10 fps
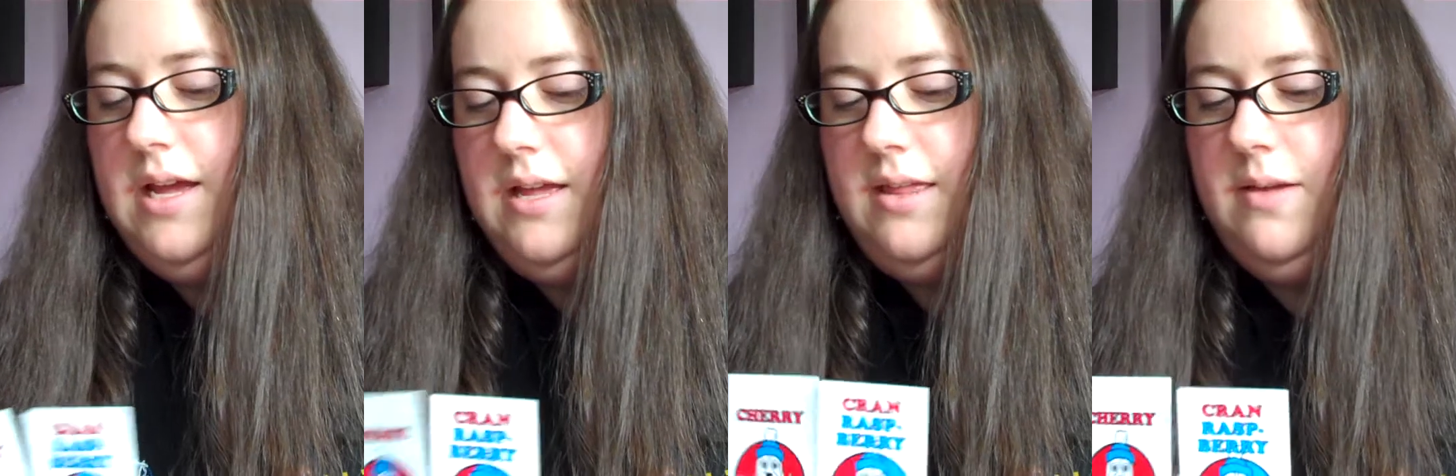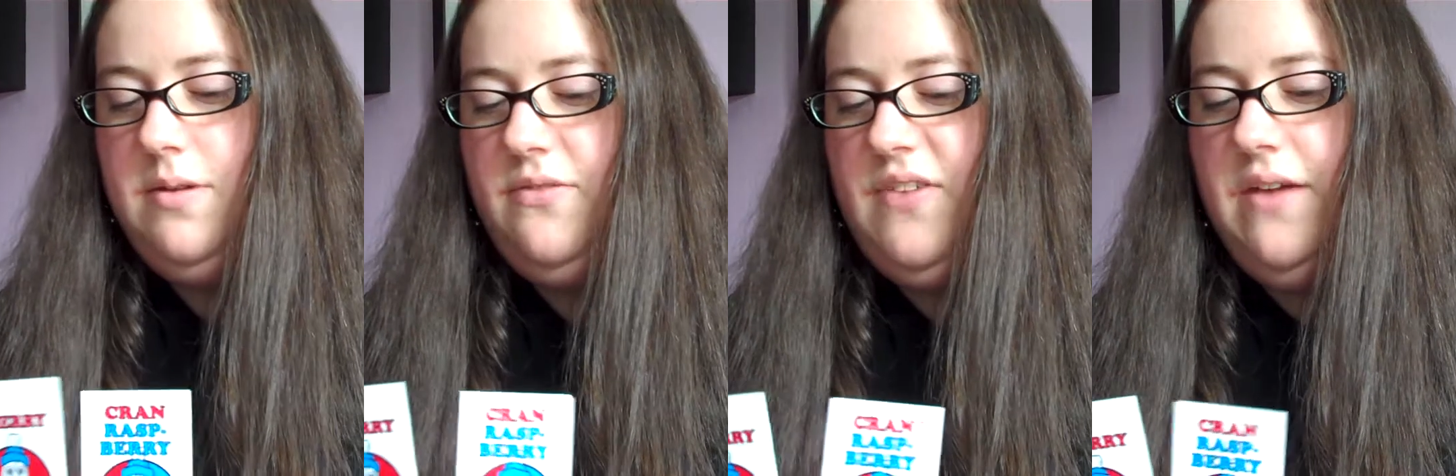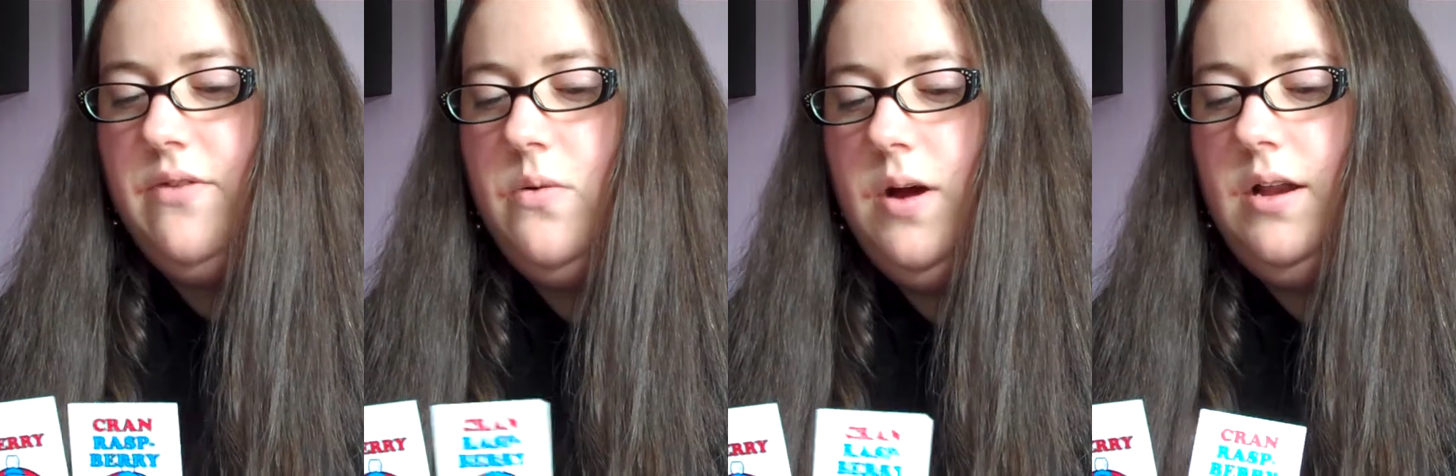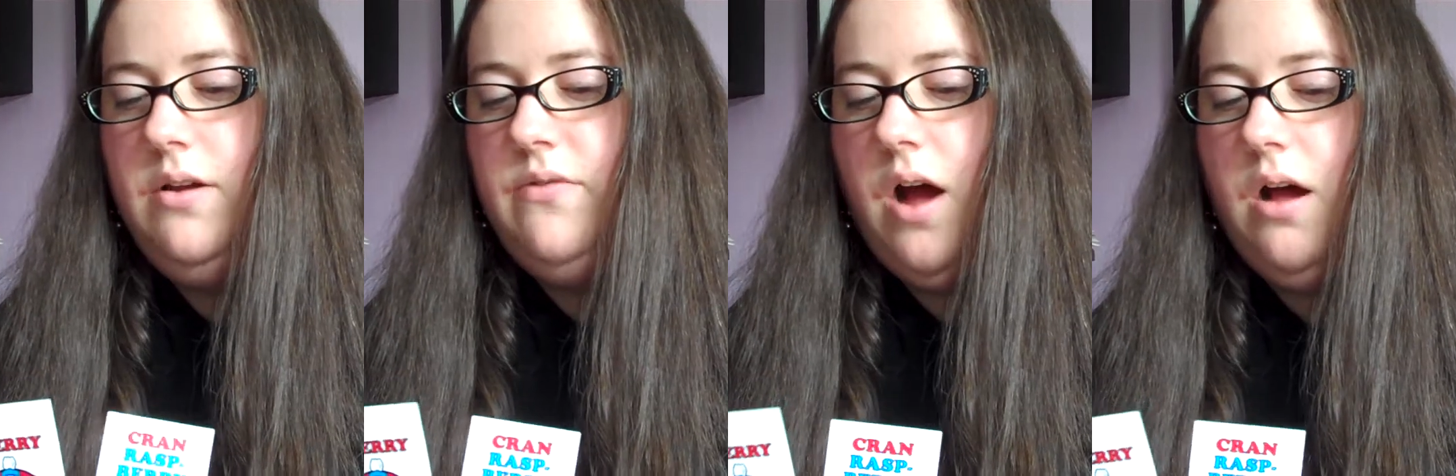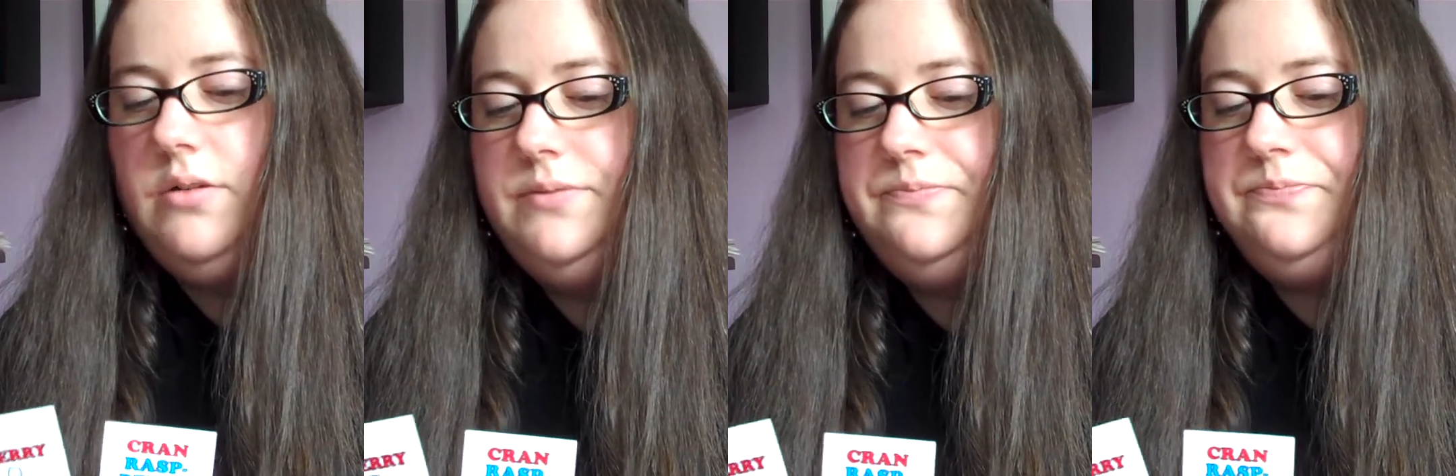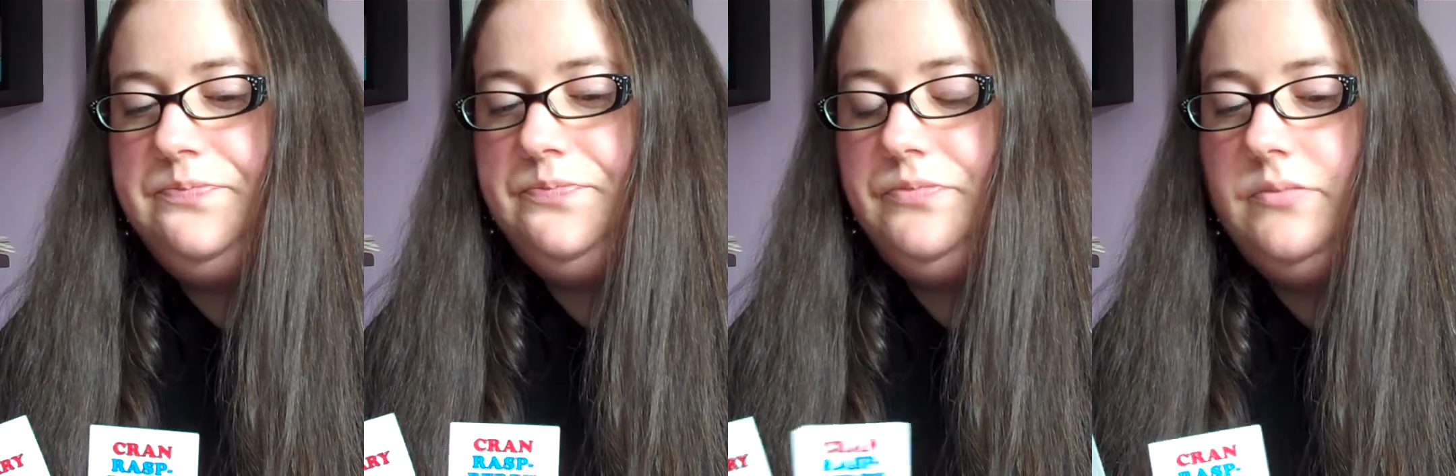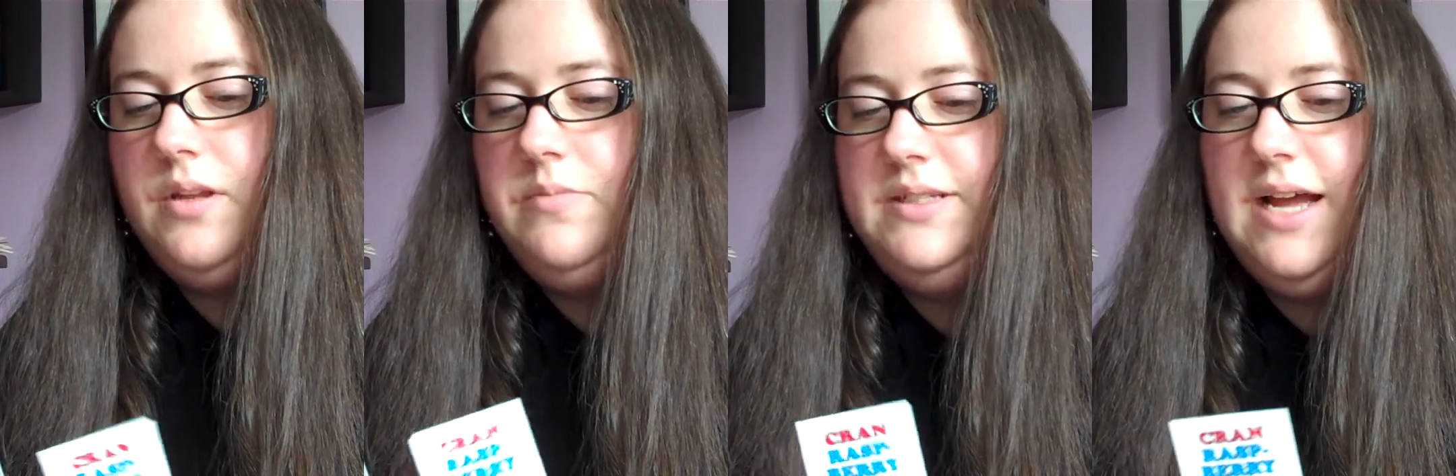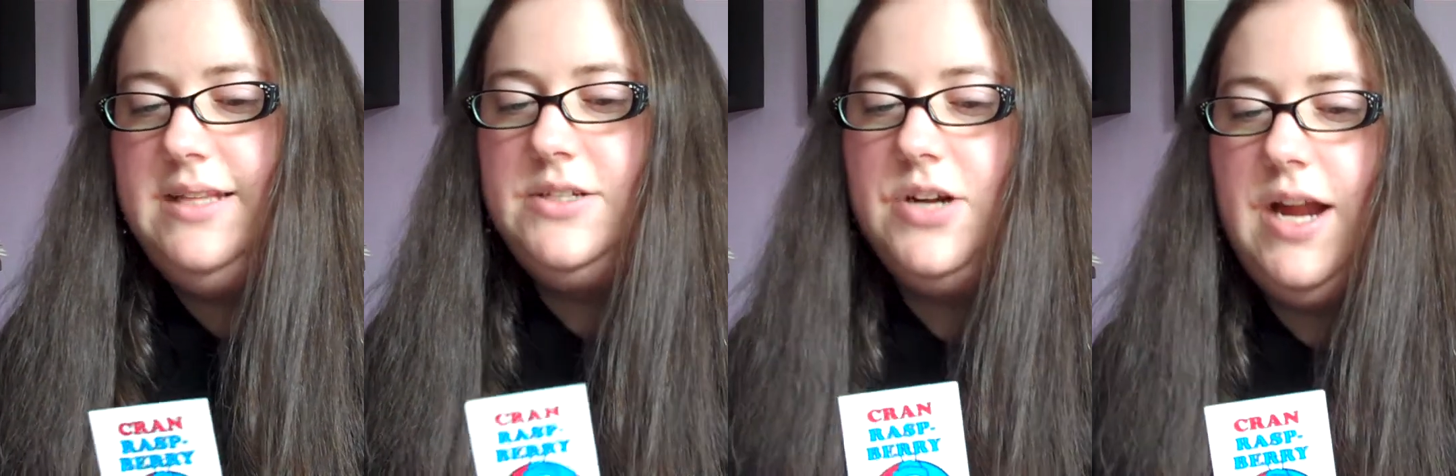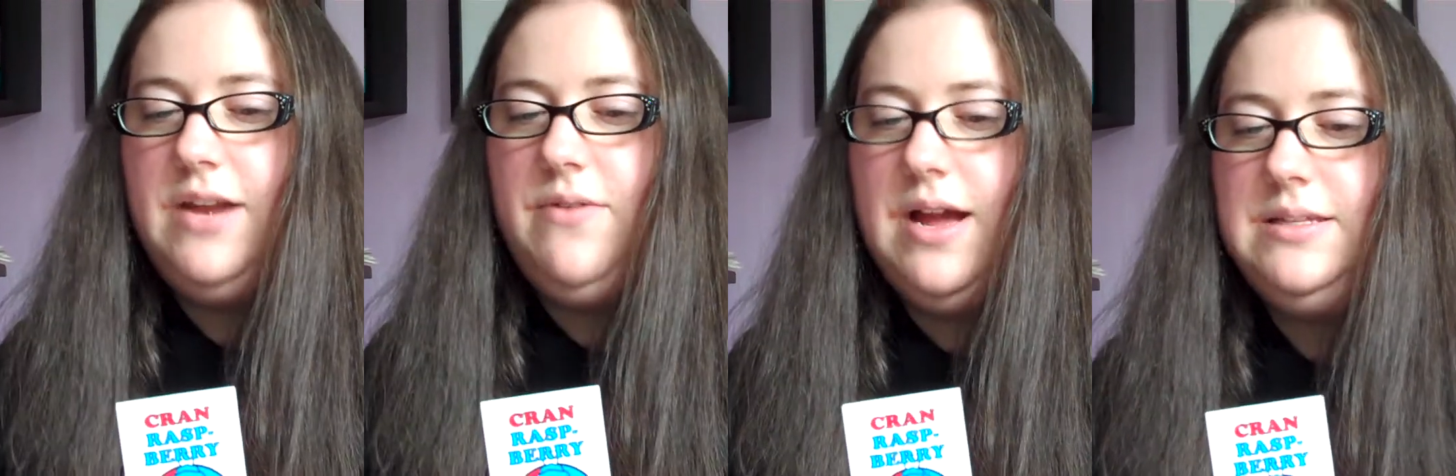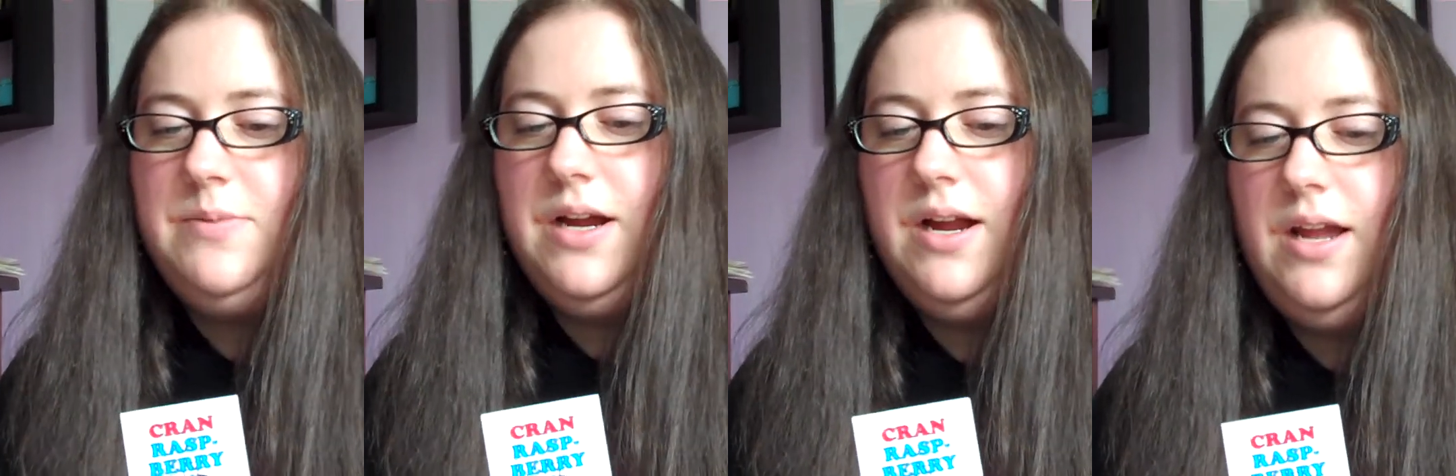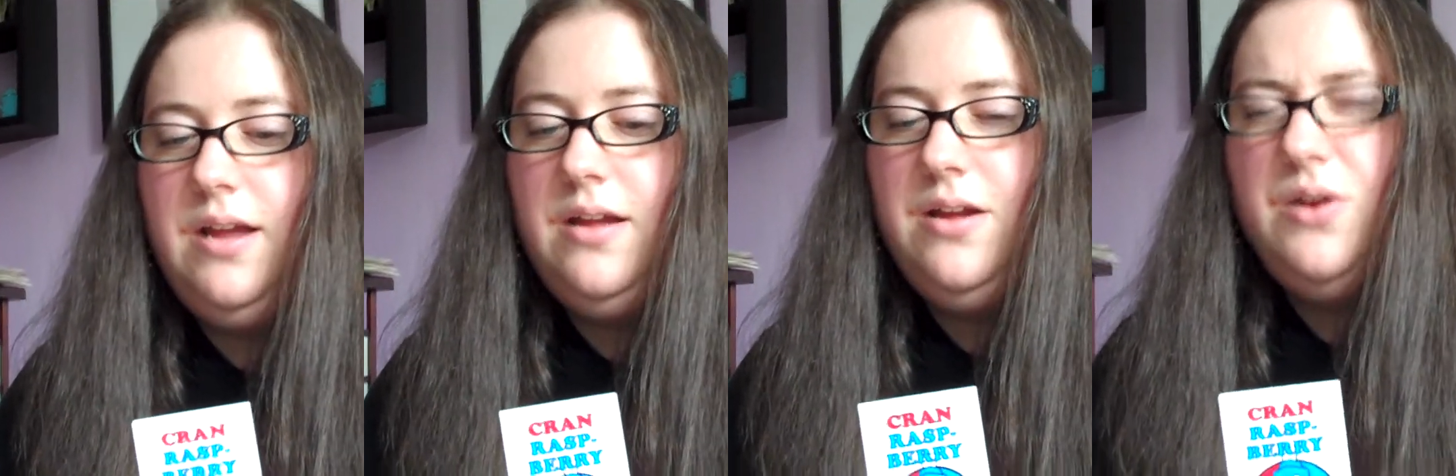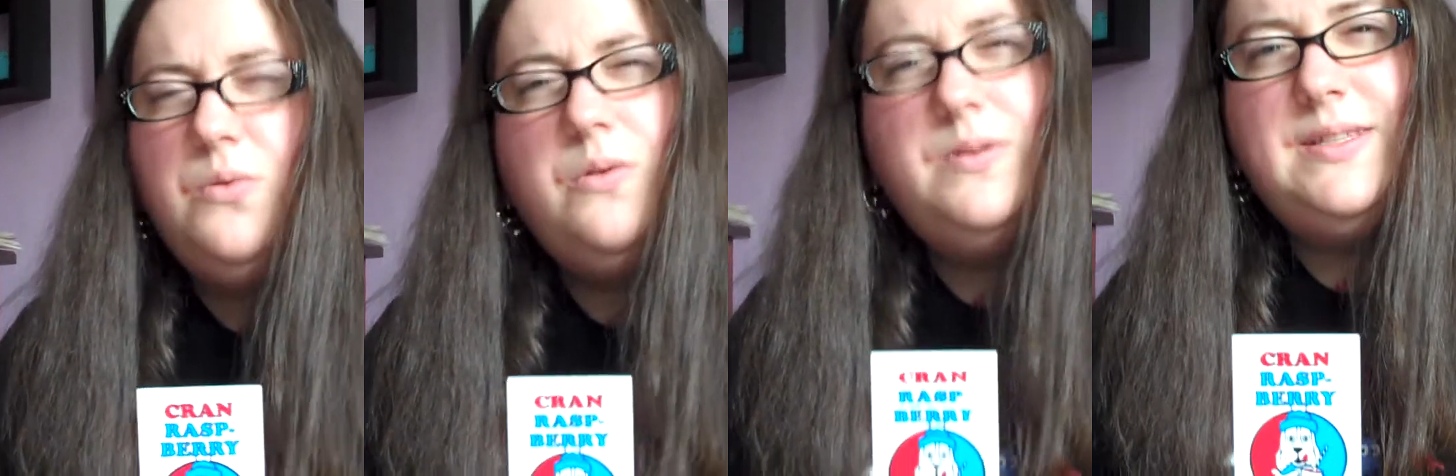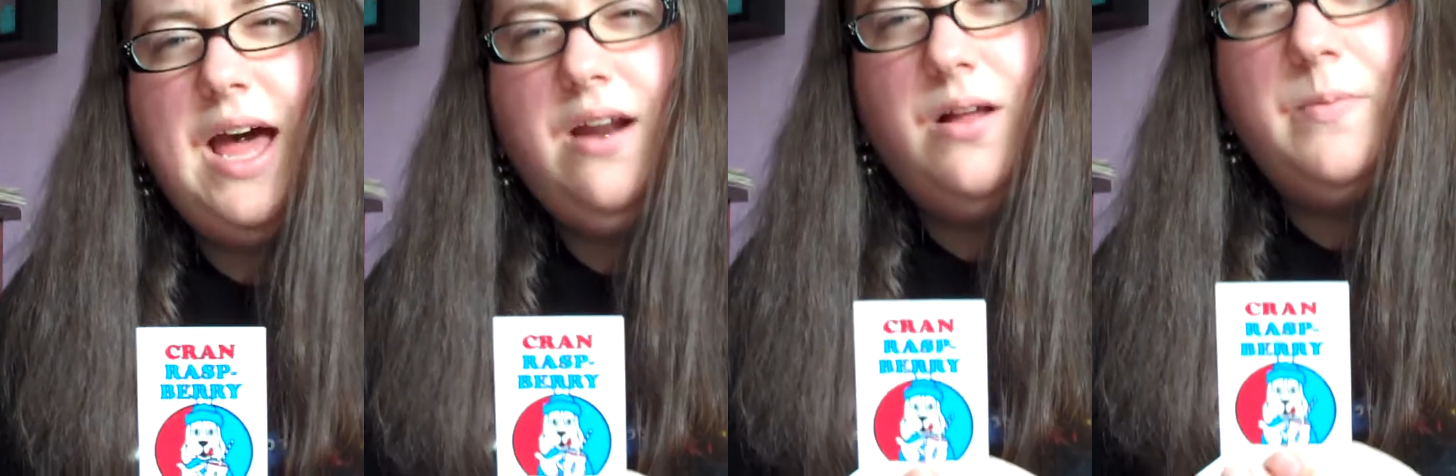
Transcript: I think my favorite one of all, besides Cran Raspberry, what was that all